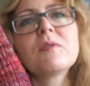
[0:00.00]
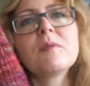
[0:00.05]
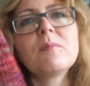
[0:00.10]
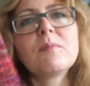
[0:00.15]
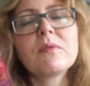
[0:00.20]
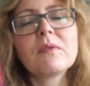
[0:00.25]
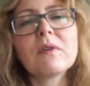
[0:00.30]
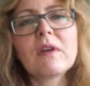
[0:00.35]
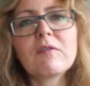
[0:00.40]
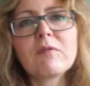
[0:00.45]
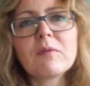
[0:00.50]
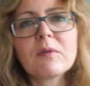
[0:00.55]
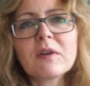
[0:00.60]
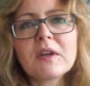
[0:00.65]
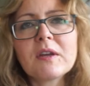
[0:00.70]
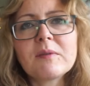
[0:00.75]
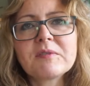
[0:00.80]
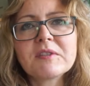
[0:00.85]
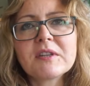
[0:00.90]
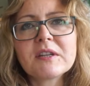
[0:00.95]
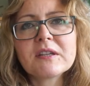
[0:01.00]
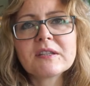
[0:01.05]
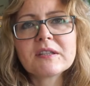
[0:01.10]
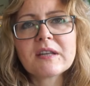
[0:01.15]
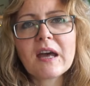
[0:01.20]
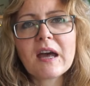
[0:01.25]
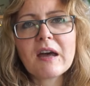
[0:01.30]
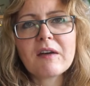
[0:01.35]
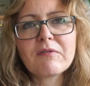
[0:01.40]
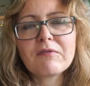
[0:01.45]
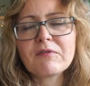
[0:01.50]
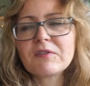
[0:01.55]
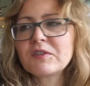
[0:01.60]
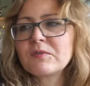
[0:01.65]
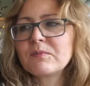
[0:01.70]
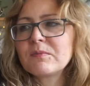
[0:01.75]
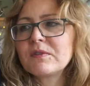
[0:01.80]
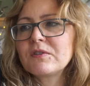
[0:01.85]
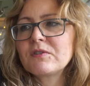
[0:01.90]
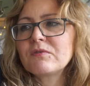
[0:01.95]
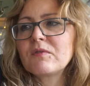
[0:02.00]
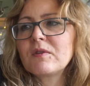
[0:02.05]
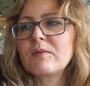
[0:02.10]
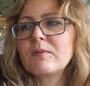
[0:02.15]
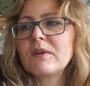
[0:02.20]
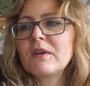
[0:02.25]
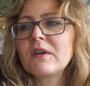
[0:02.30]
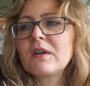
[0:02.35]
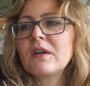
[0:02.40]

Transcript: rib, but everyone keeps saying it's half fisherman's rib,